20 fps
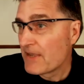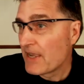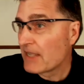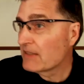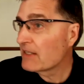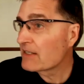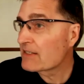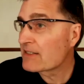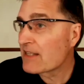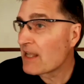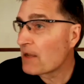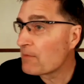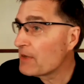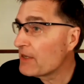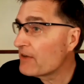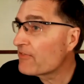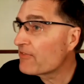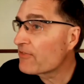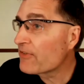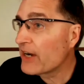And let's not be
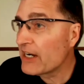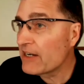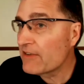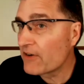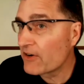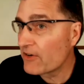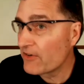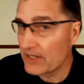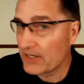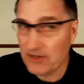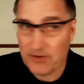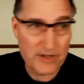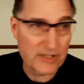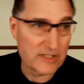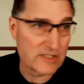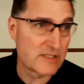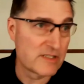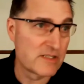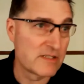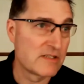afraid of our
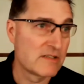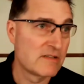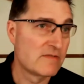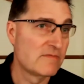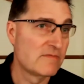ignorance,